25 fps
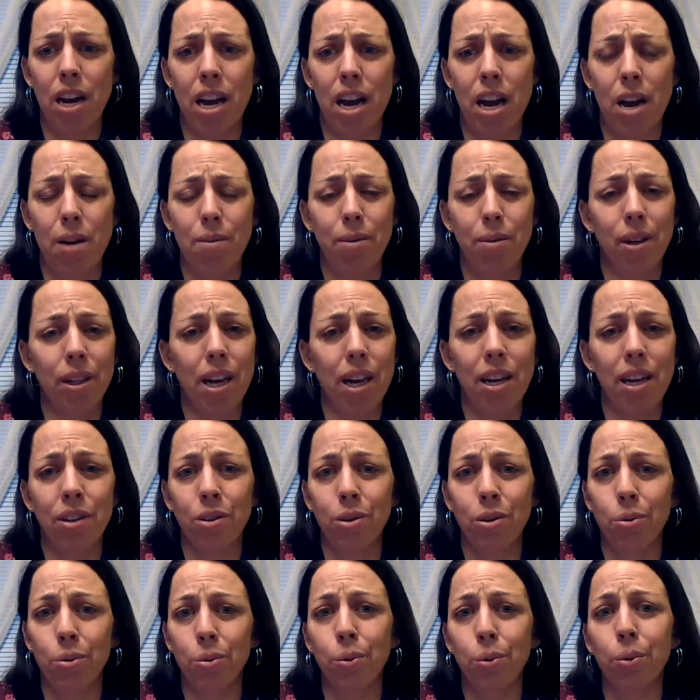I realize
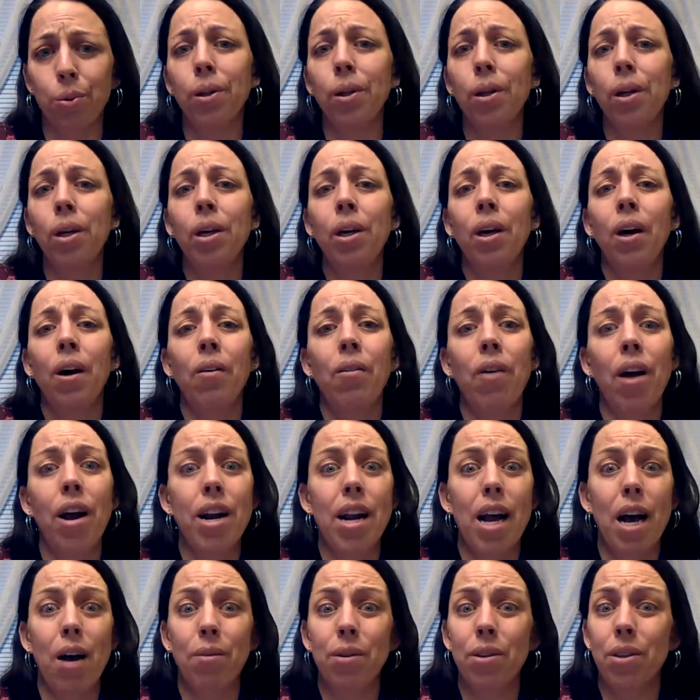school right
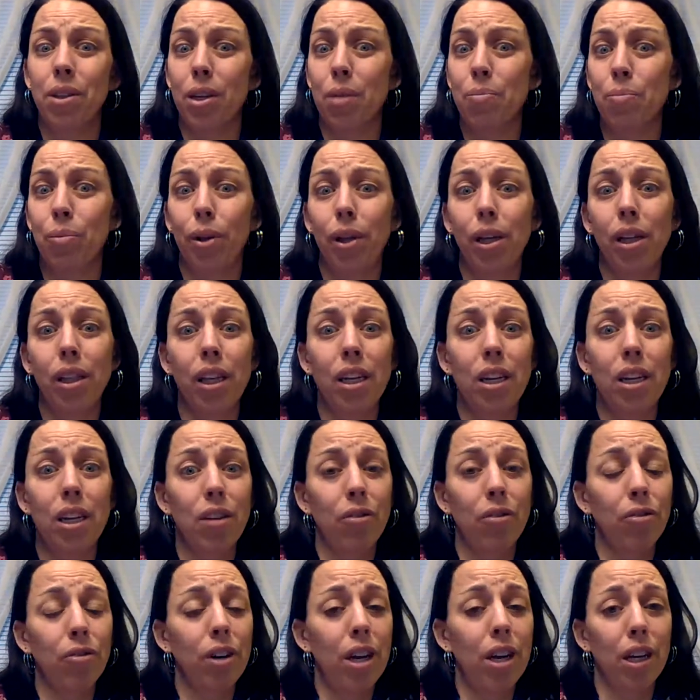now is completely
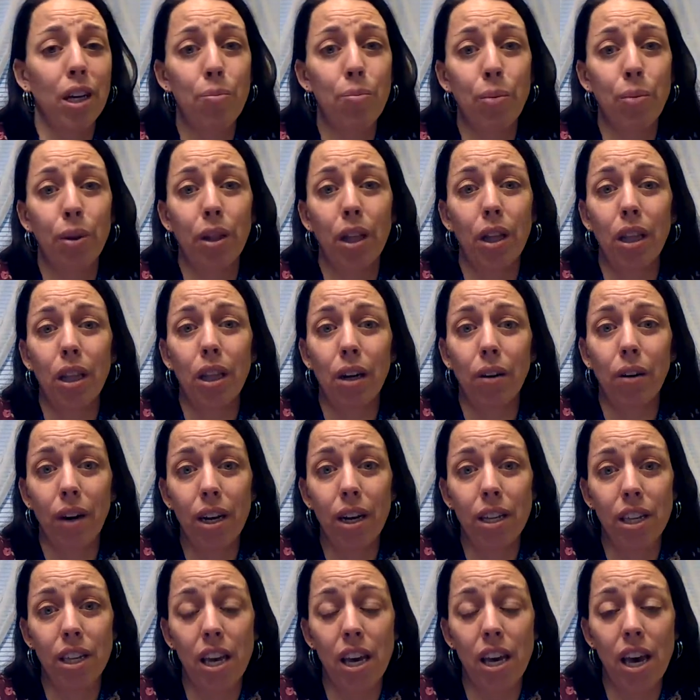different and completely
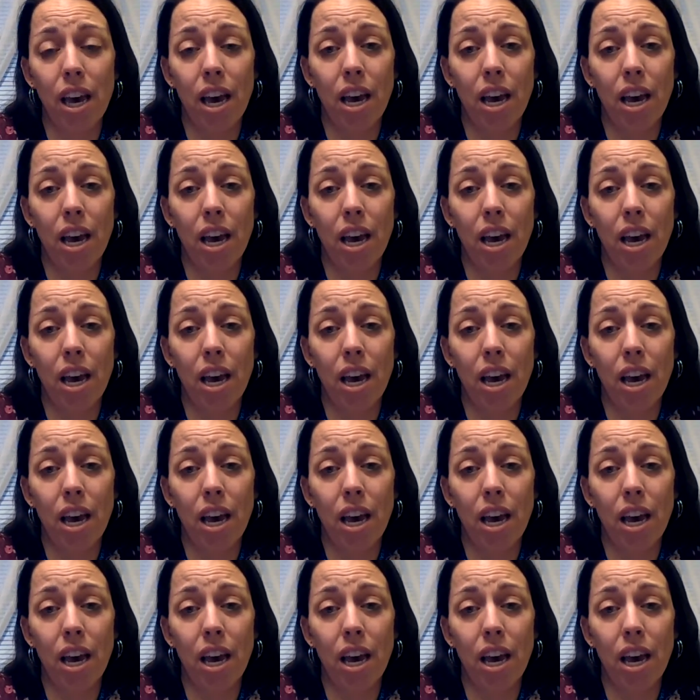crazy,